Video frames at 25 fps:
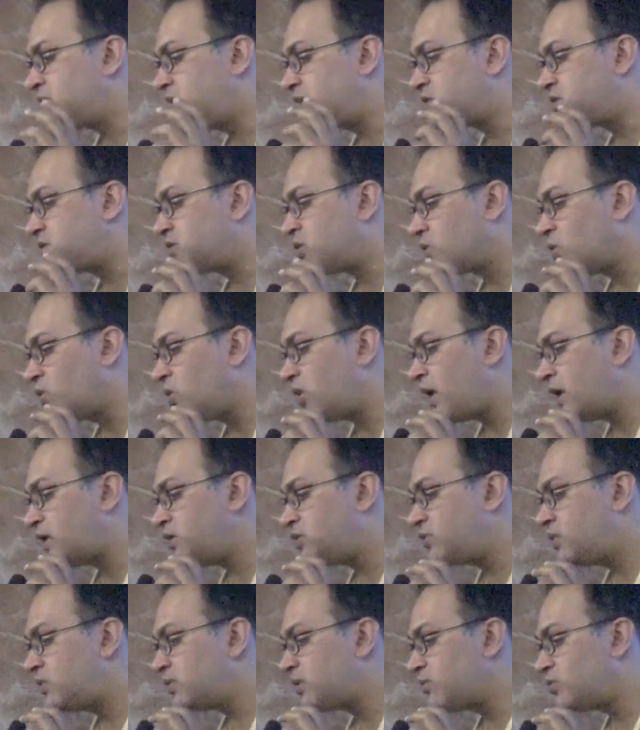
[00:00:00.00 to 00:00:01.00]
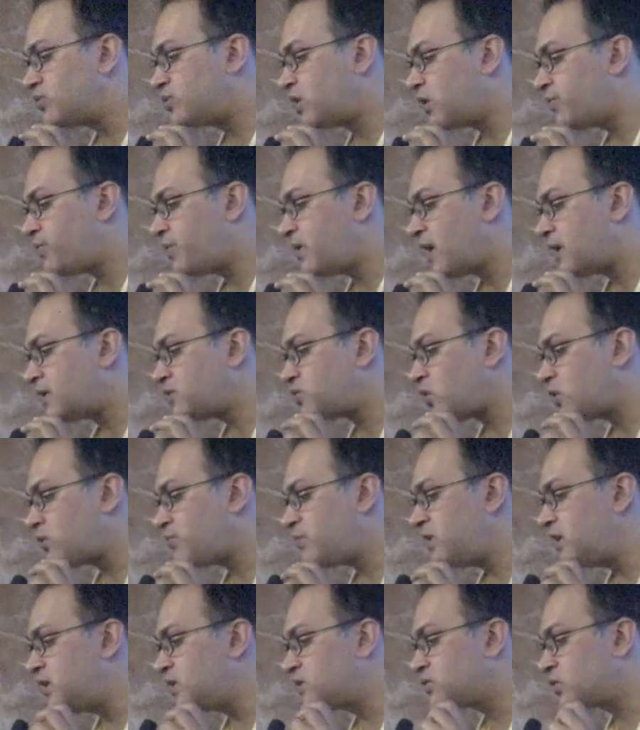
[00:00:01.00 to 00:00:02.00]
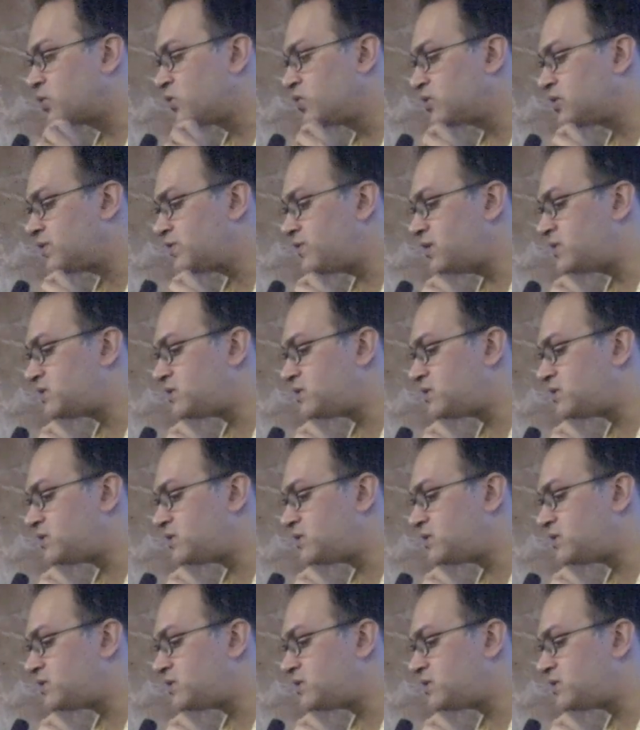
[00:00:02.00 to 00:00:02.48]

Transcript: this role, adjuvant chemotherapy has not been exclusively